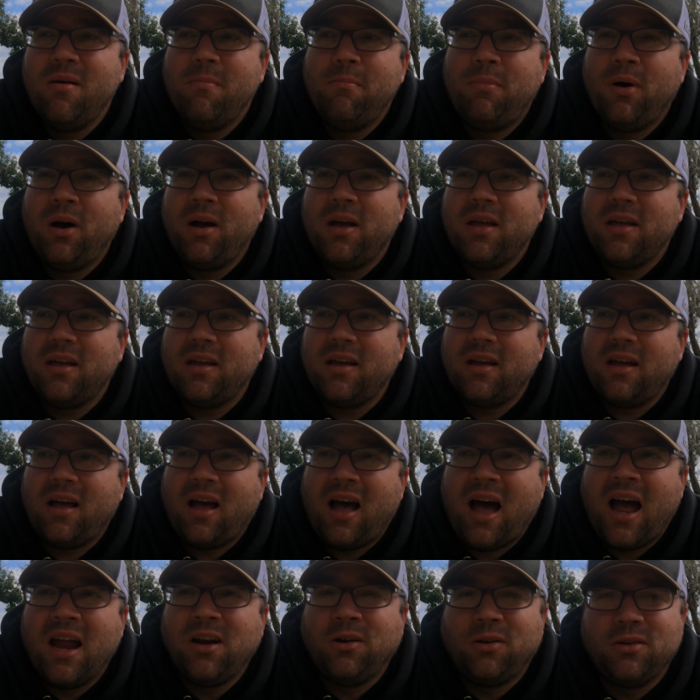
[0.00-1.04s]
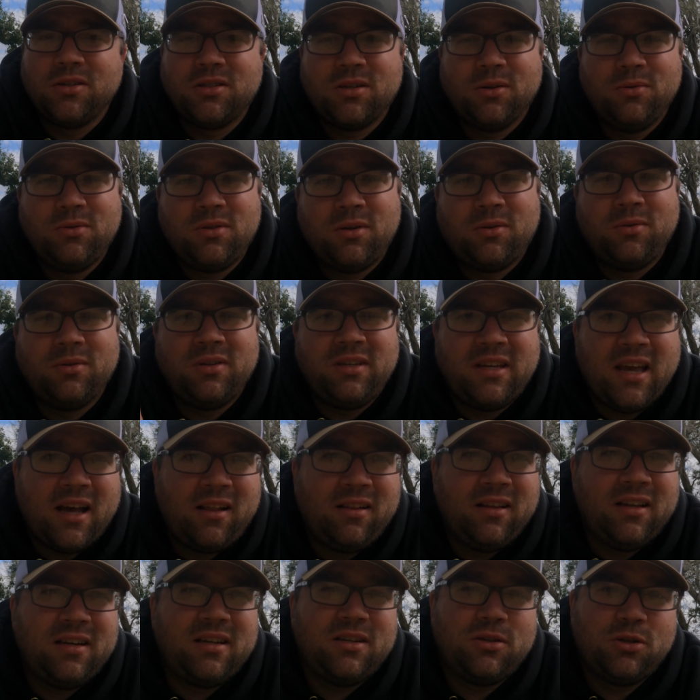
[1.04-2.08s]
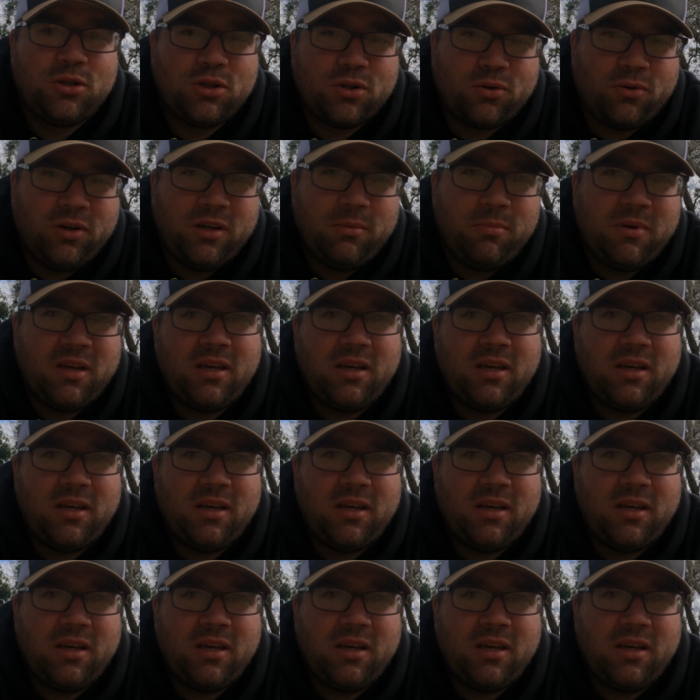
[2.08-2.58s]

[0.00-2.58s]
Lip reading: but I also don't yell it and scream